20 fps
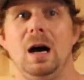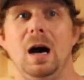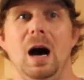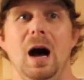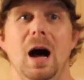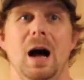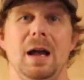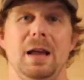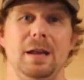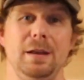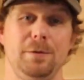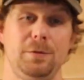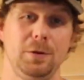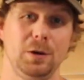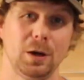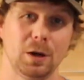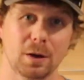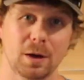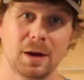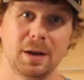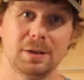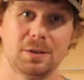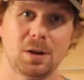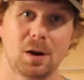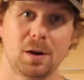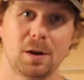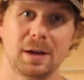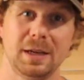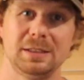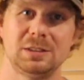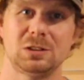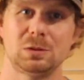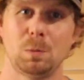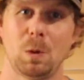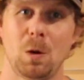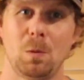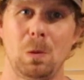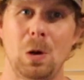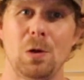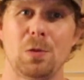If you're going to target
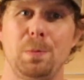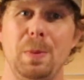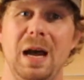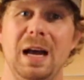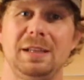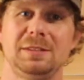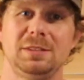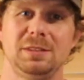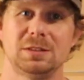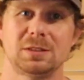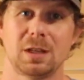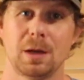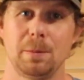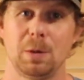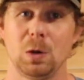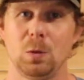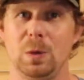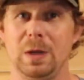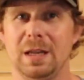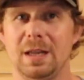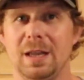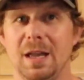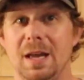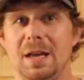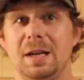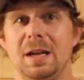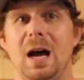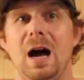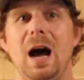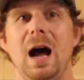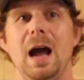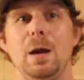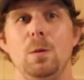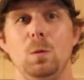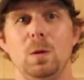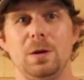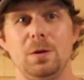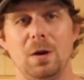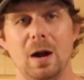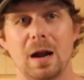smallmouth bass this coming weekend, I
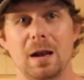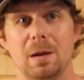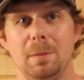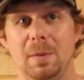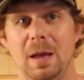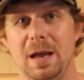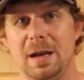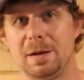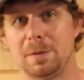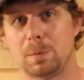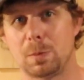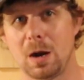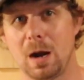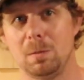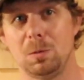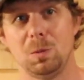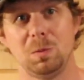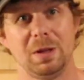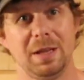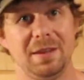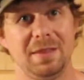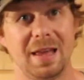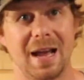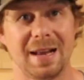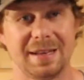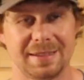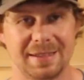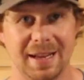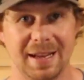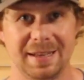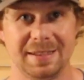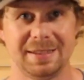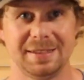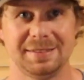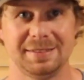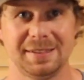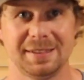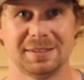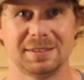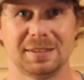would recommend probably that 10 to
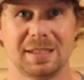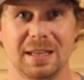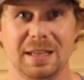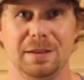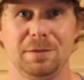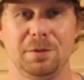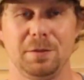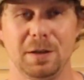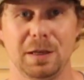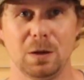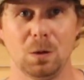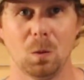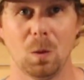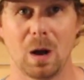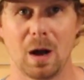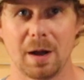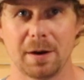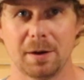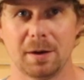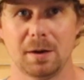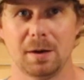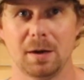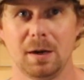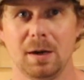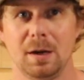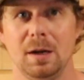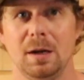16 feet of water.